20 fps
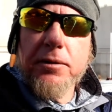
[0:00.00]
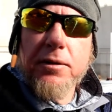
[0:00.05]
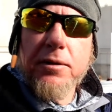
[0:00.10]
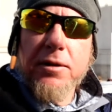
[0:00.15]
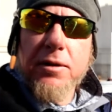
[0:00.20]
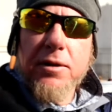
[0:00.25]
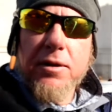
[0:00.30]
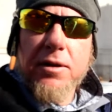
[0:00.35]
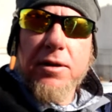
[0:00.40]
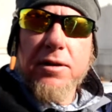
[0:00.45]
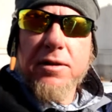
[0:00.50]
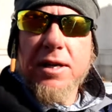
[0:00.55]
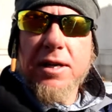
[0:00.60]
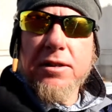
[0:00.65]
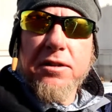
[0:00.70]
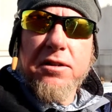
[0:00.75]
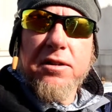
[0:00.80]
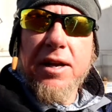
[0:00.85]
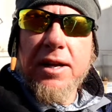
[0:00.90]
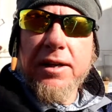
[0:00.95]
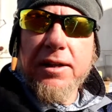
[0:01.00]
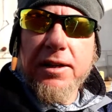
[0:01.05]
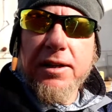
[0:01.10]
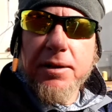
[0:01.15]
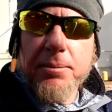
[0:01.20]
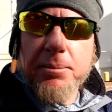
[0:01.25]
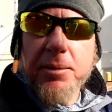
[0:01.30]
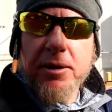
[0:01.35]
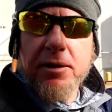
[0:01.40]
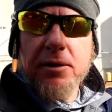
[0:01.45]
Because I just like to
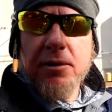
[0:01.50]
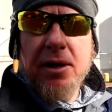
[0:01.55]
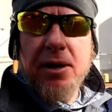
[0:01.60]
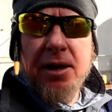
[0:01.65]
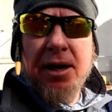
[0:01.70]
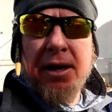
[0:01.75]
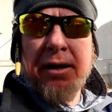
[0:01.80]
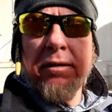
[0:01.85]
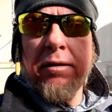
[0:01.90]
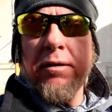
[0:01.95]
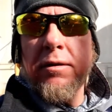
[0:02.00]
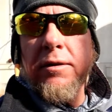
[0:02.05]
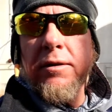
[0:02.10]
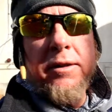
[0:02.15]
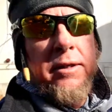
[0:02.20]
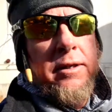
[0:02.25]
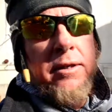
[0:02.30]
get better, I like learning,